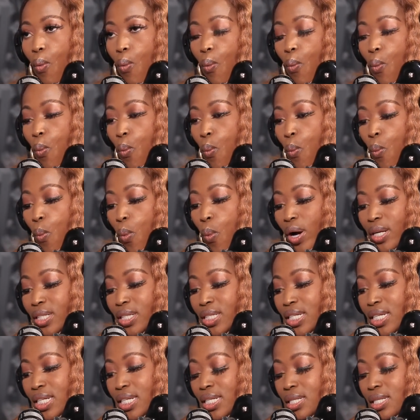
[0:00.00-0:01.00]

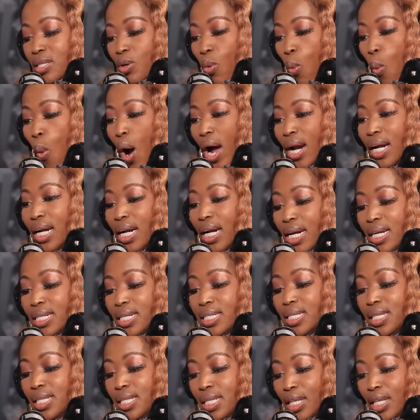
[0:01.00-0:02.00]
what is the one
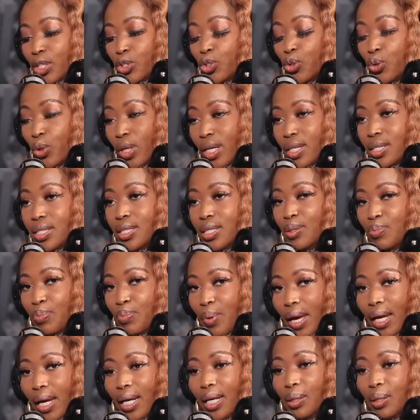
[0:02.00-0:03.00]
lesson that you can sit
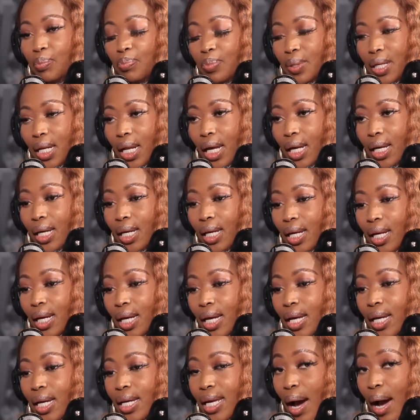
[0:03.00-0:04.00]
back and be like,
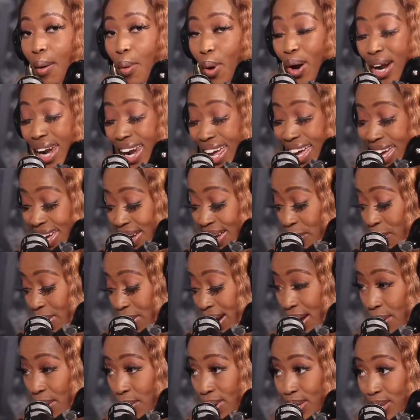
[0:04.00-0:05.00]
yeah, well,
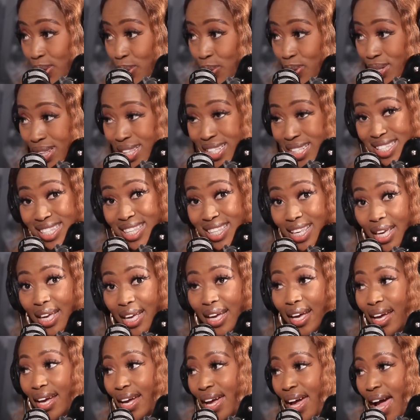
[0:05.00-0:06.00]
when I went through this
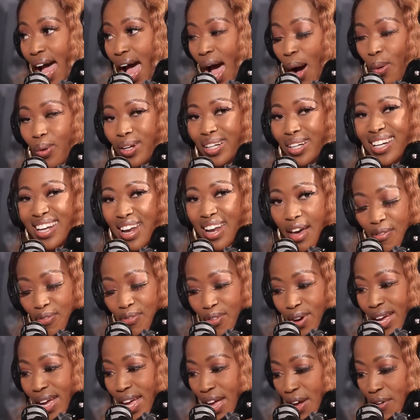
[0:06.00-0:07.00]
thing, I will
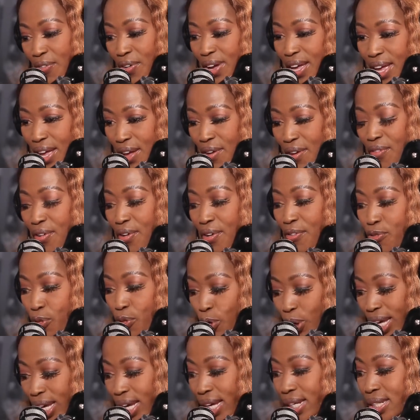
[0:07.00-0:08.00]
never, ever, ever
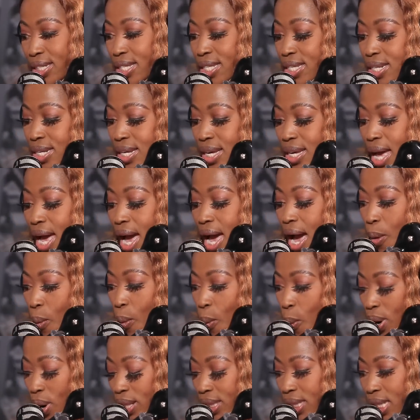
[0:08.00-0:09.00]
forget
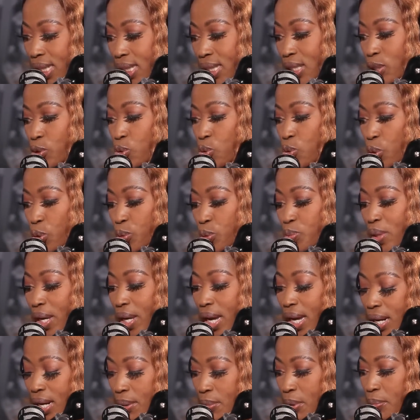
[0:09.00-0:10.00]
what that thing taught me,
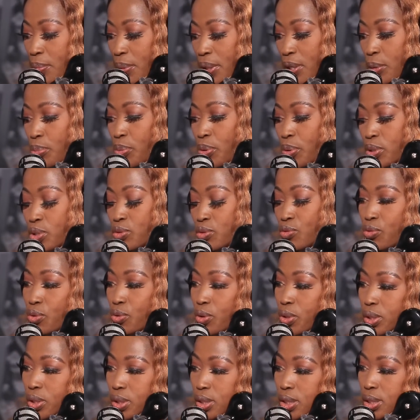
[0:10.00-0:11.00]
and I'm a better person
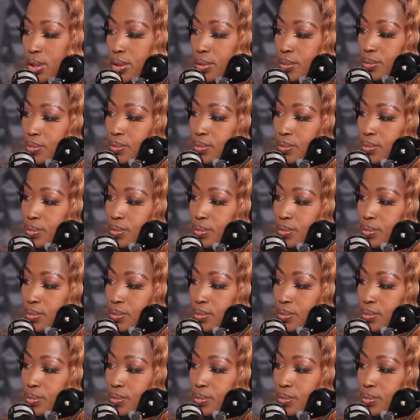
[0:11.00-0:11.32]
for it?